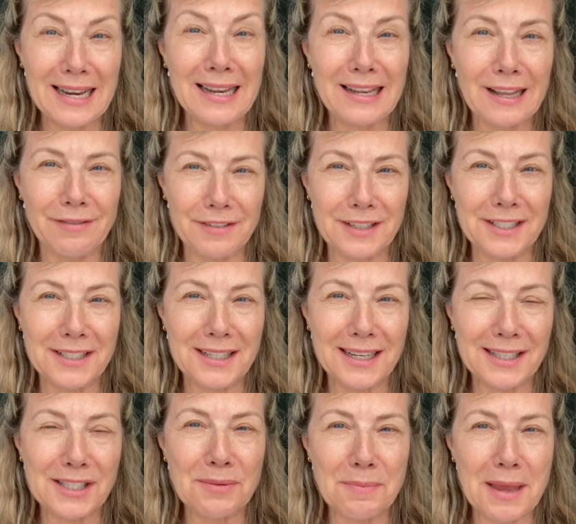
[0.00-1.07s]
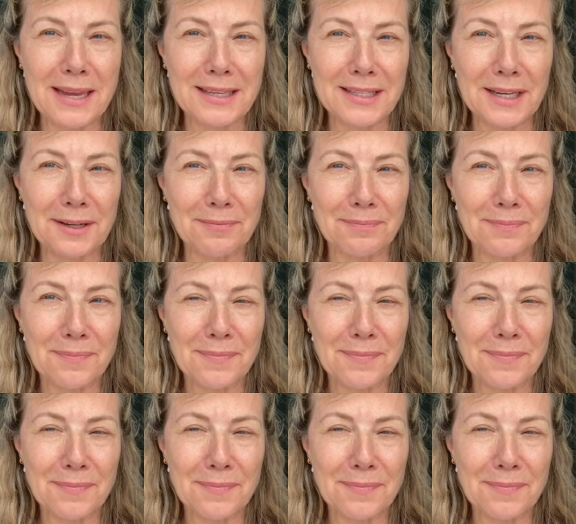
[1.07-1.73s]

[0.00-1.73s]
love it. It's amazing.